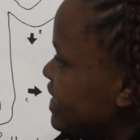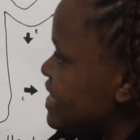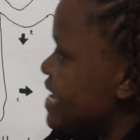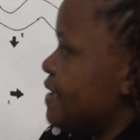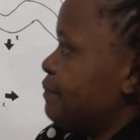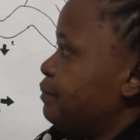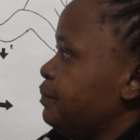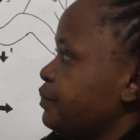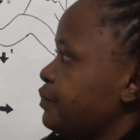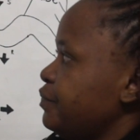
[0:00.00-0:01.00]
here
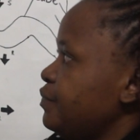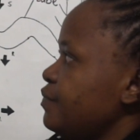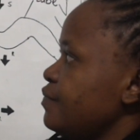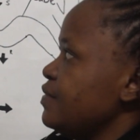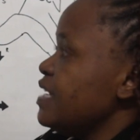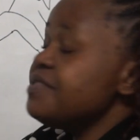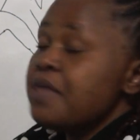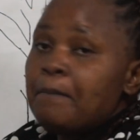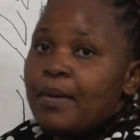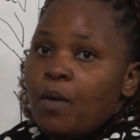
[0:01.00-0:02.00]
in
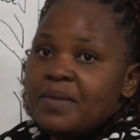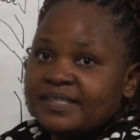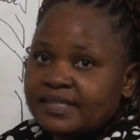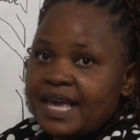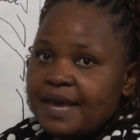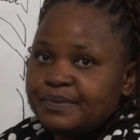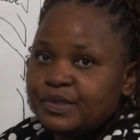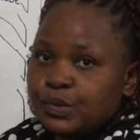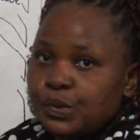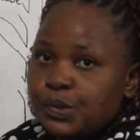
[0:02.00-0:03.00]
the Bowman's
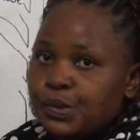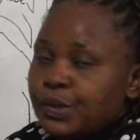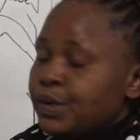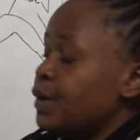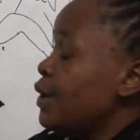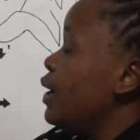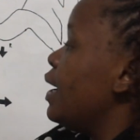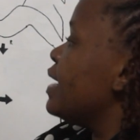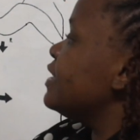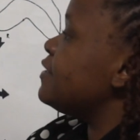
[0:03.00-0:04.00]
capsule,
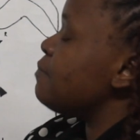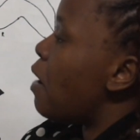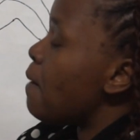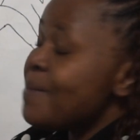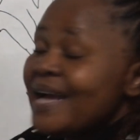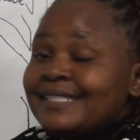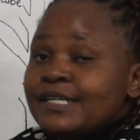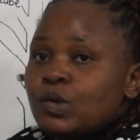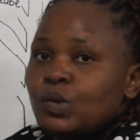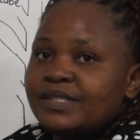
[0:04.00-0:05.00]
small
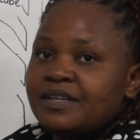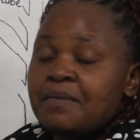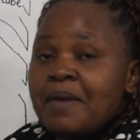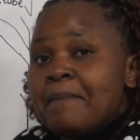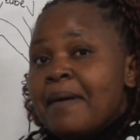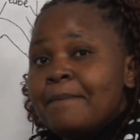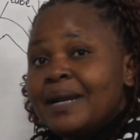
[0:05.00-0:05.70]
particles, remember